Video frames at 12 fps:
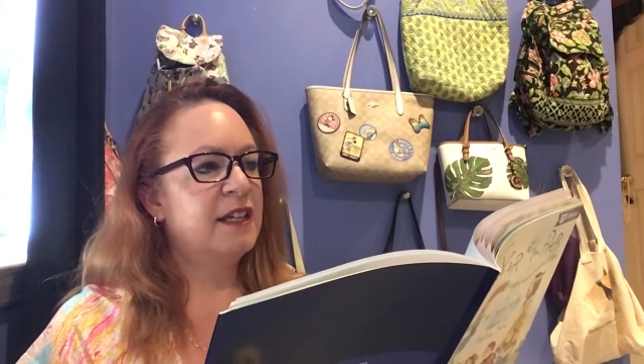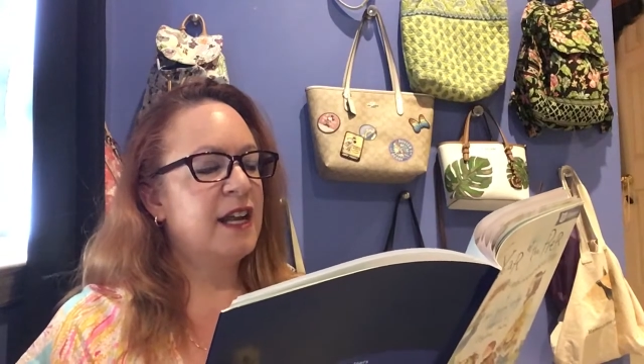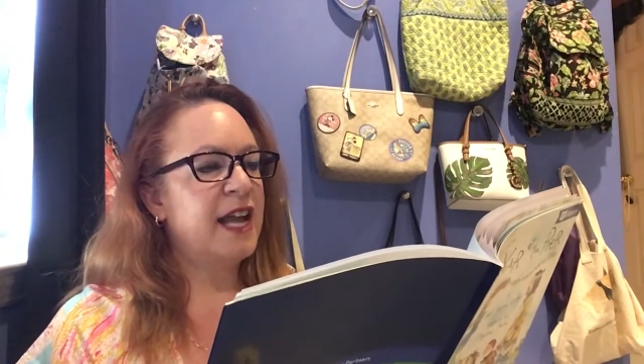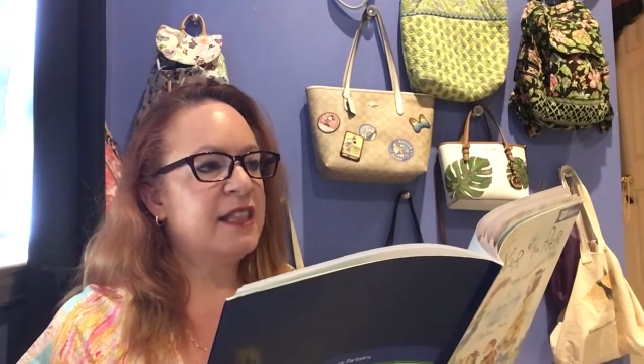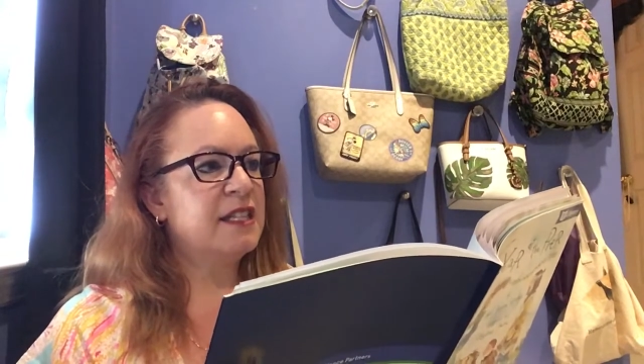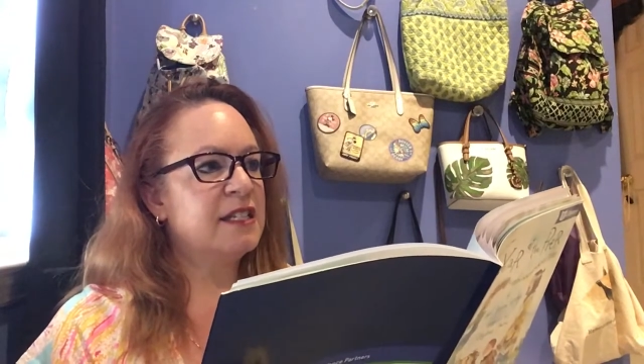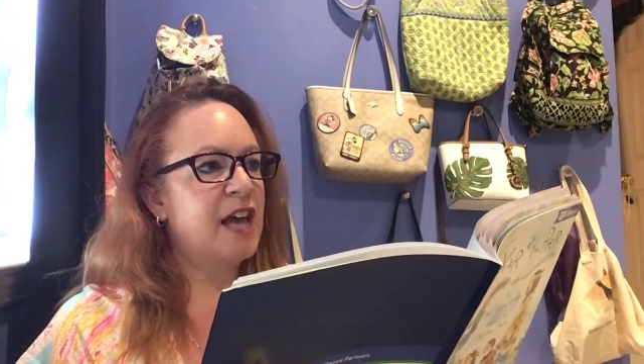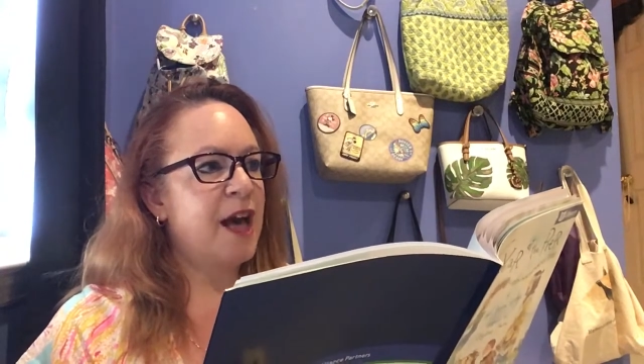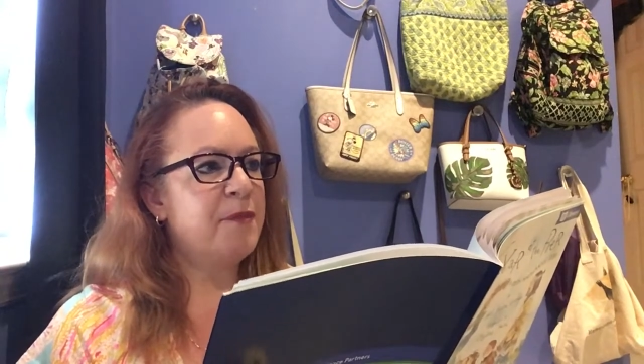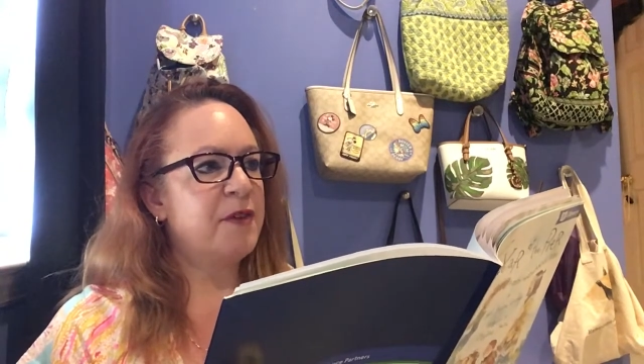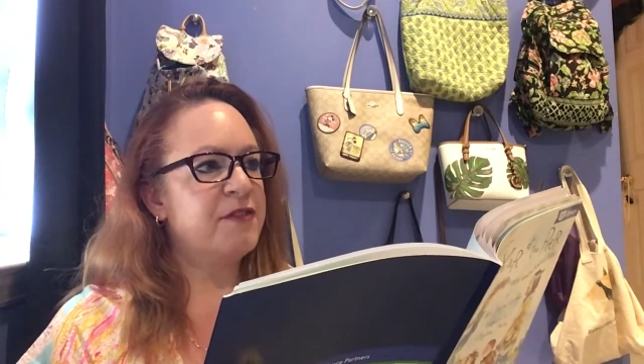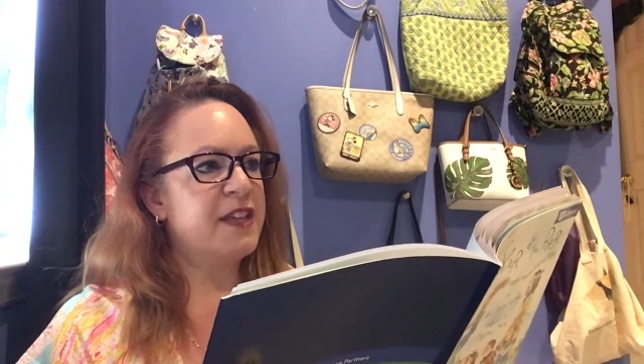At the
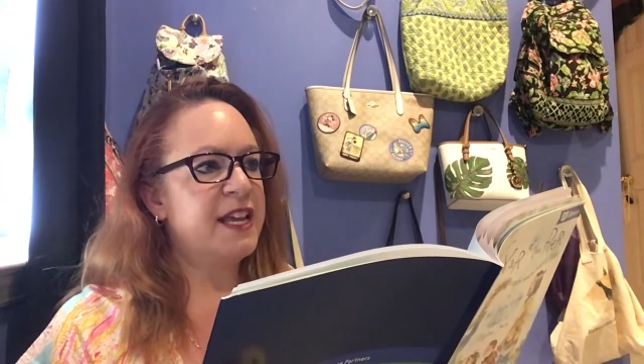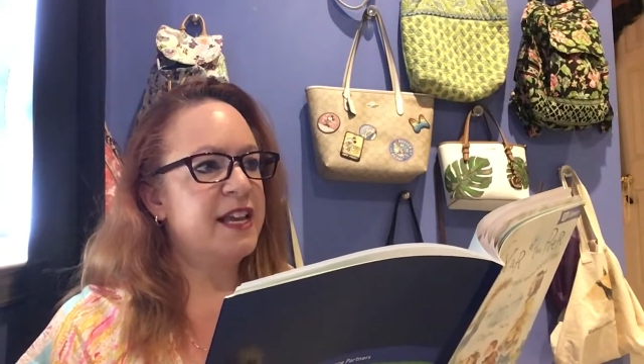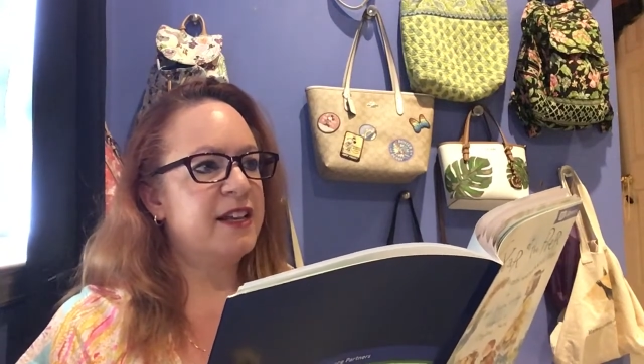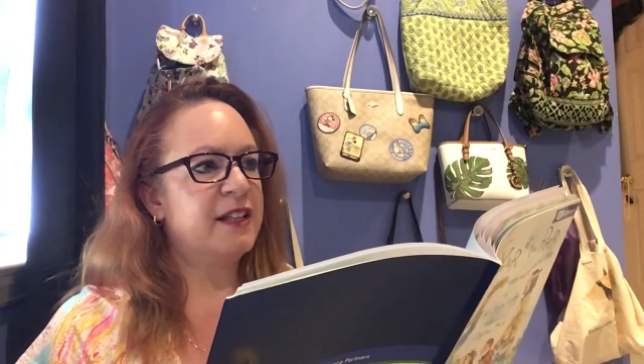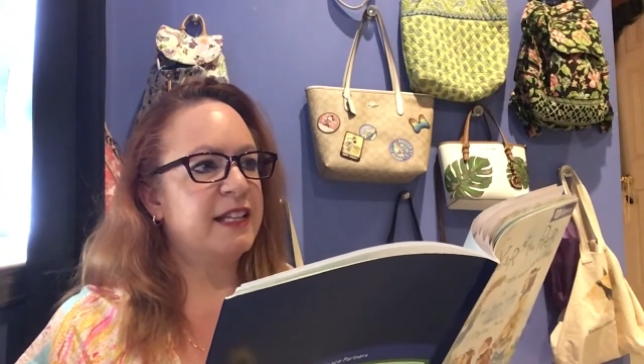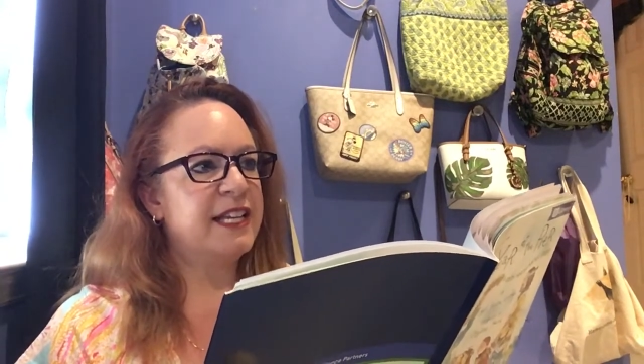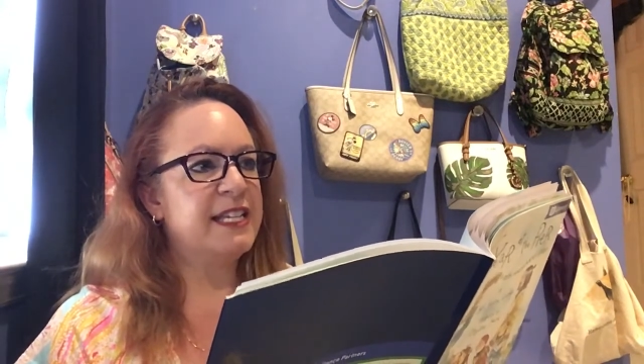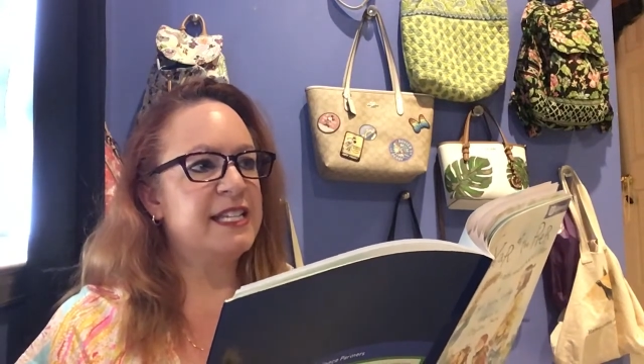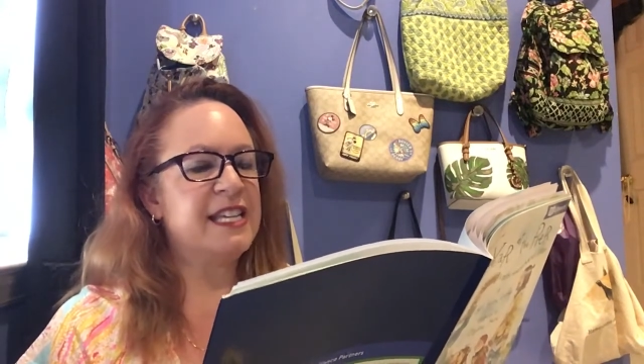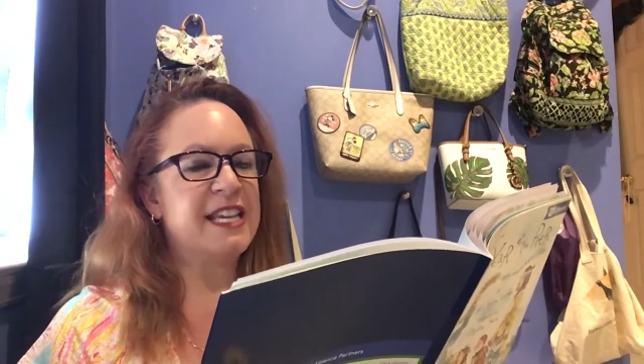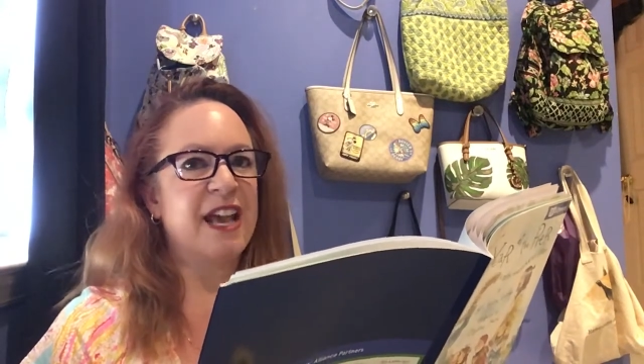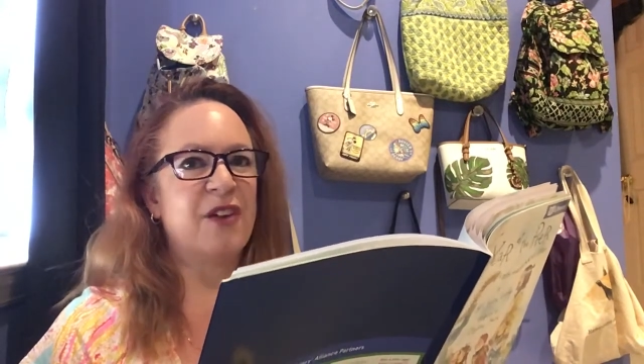top of the hill,
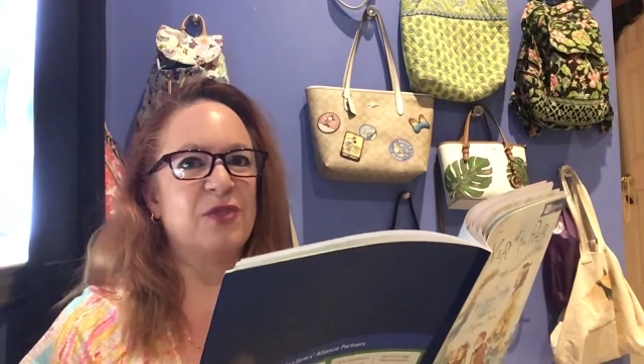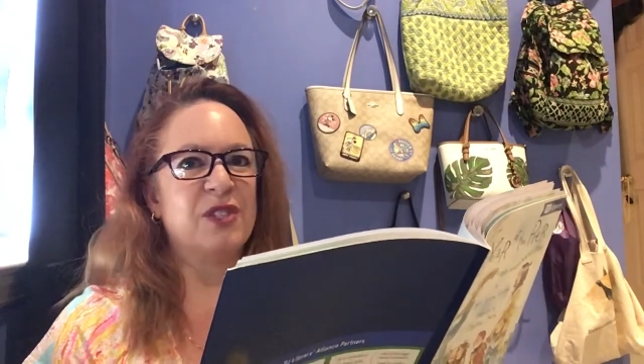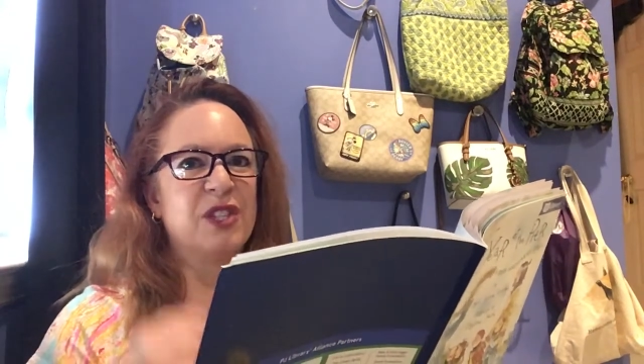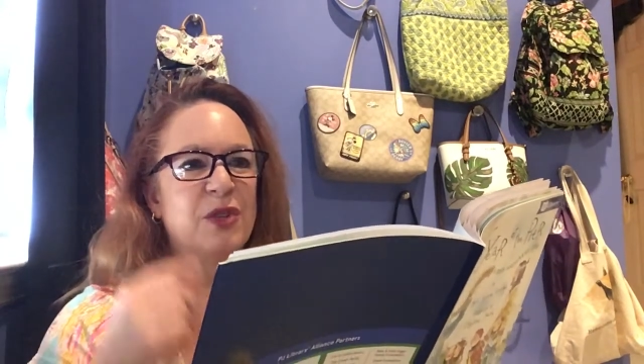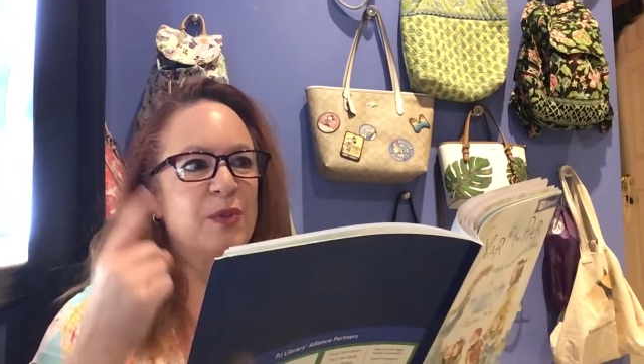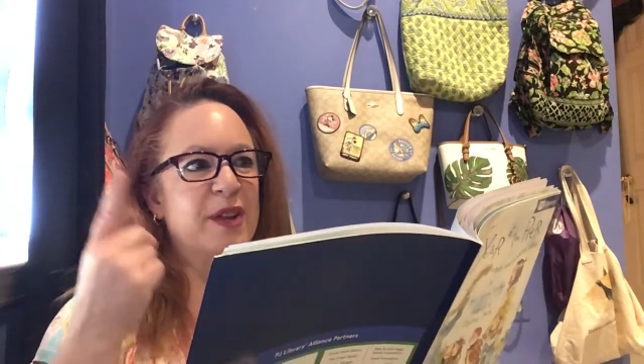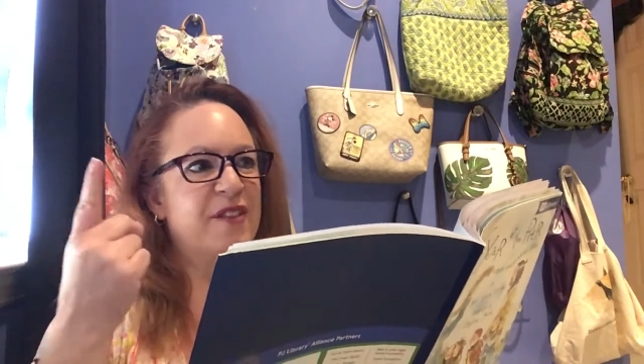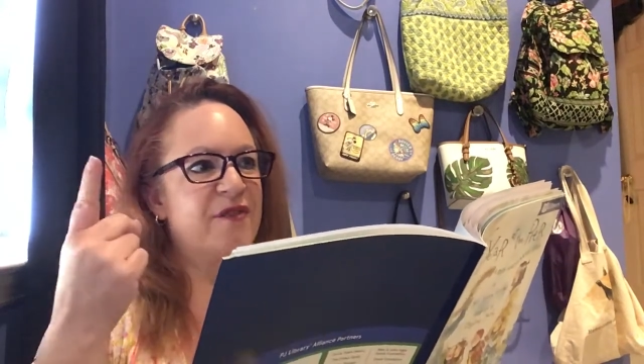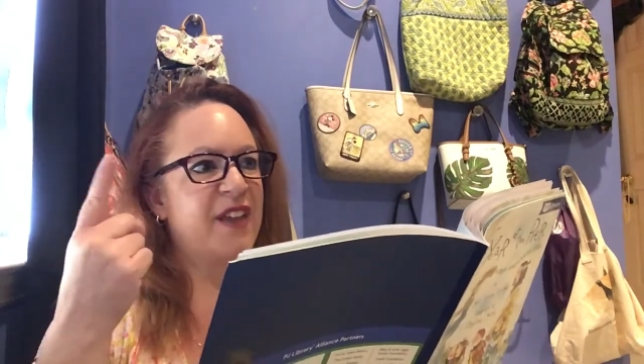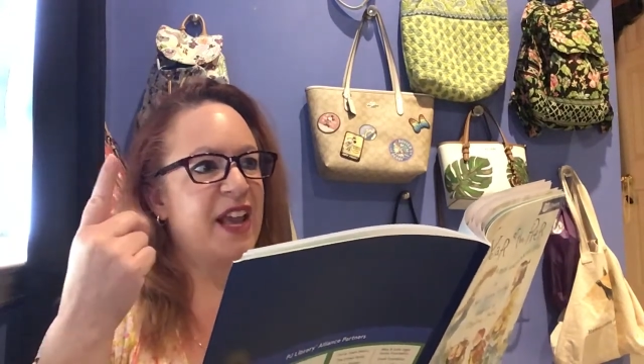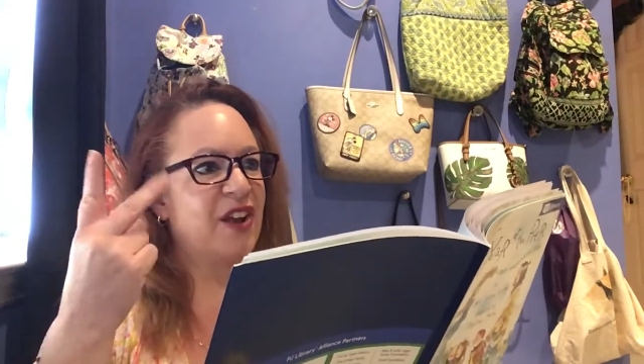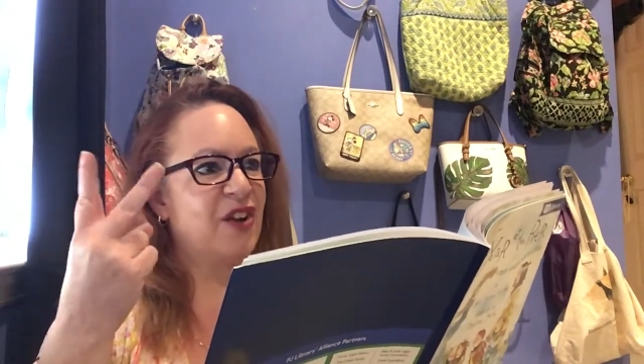Izzy counts 3
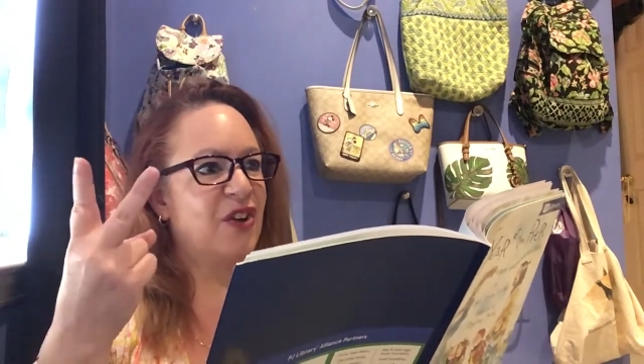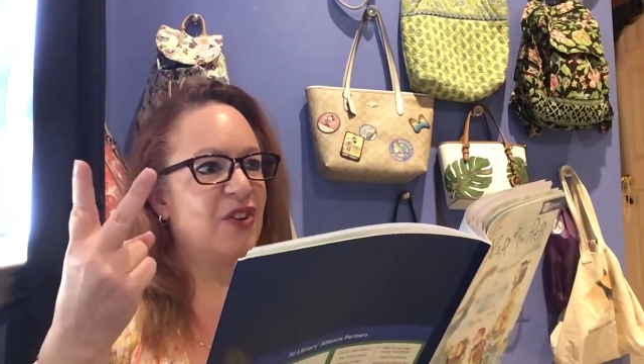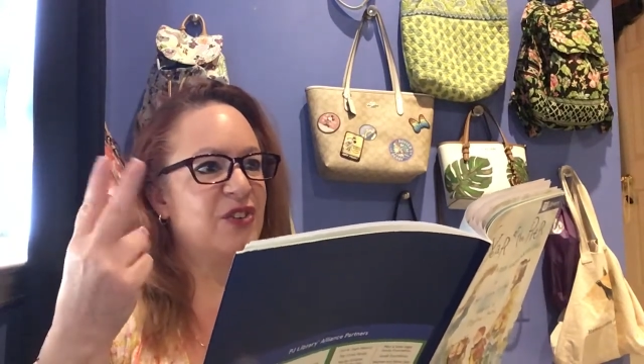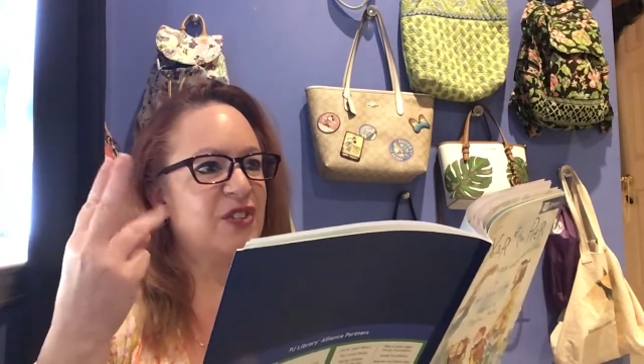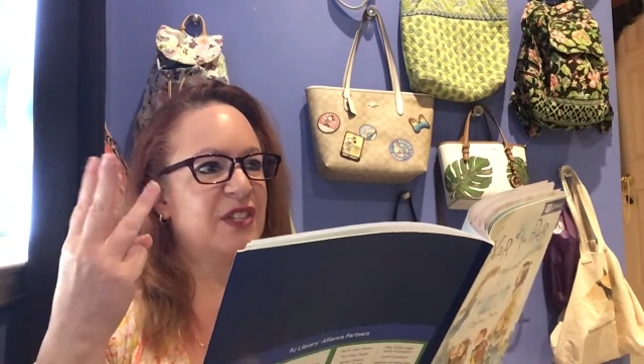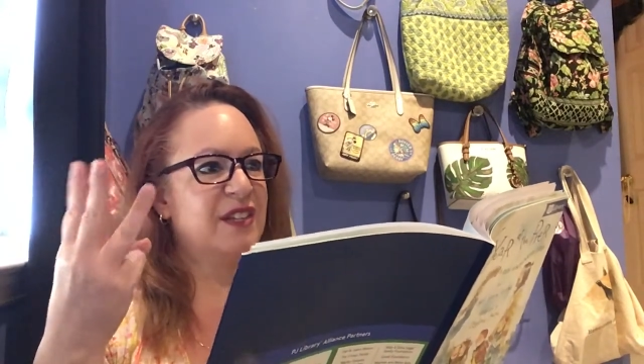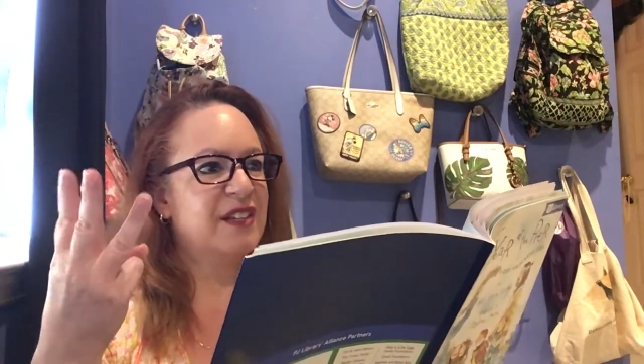fingers.